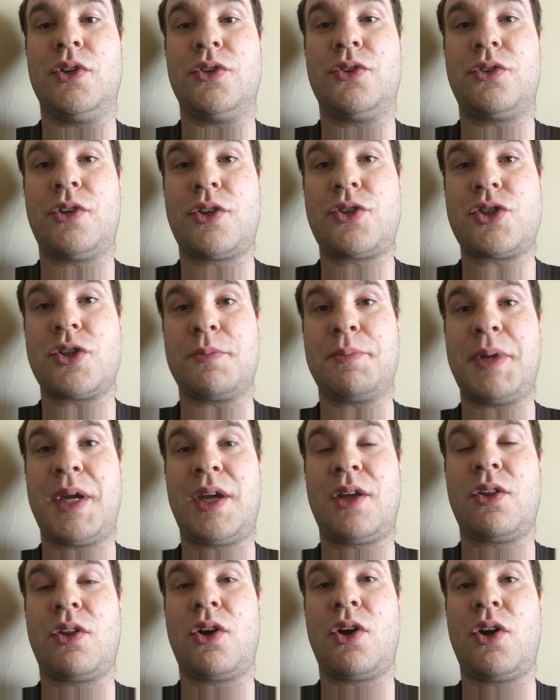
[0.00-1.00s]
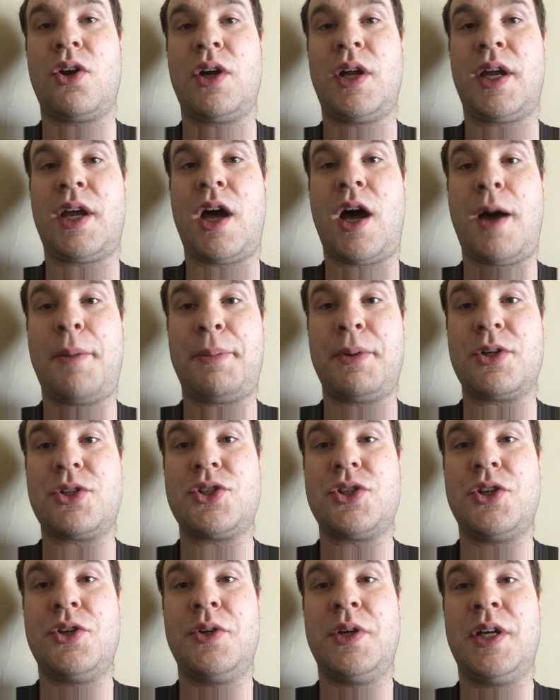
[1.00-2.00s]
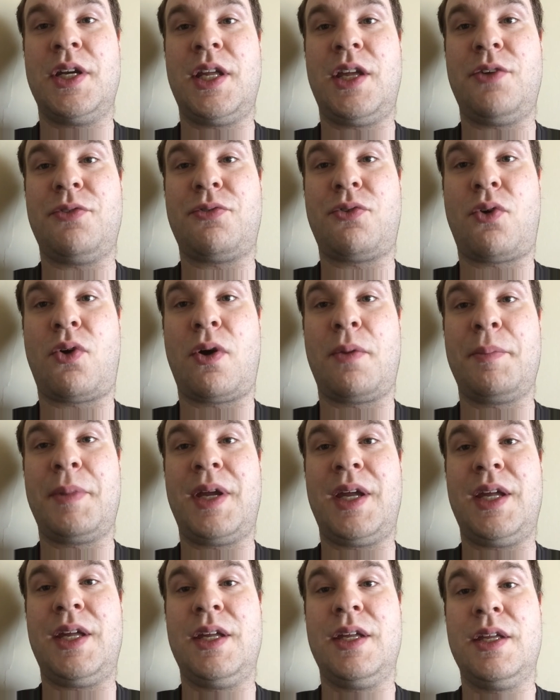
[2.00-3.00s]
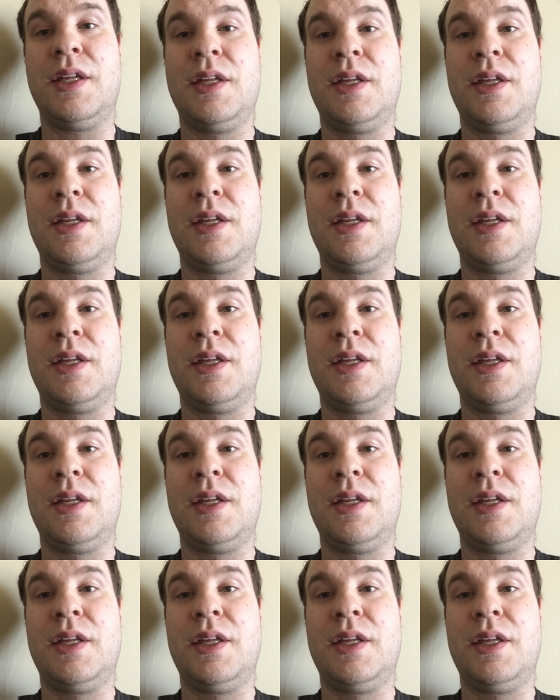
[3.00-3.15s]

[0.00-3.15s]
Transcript: such a big learning opportunity for me